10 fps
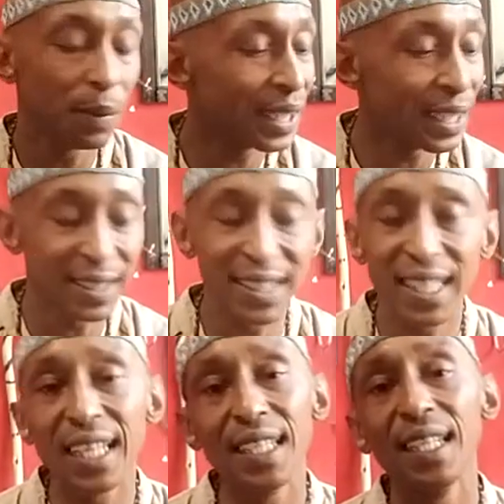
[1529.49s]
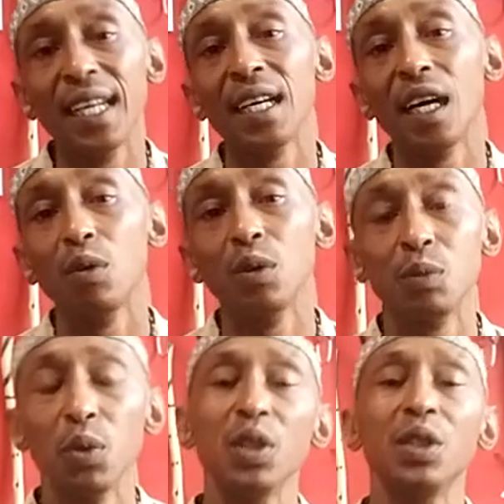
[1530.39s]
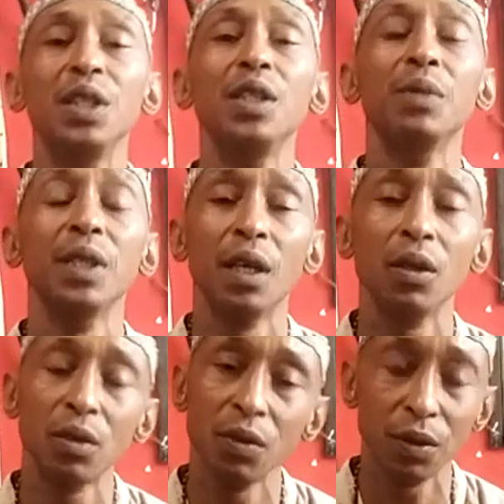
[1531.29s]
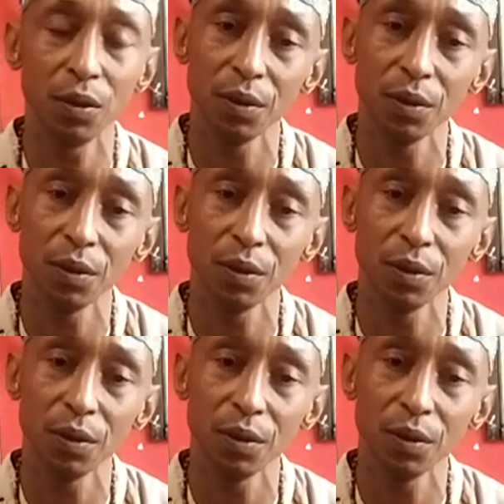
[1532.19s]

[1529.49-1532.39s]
it exactly like I would pull a demon out of you.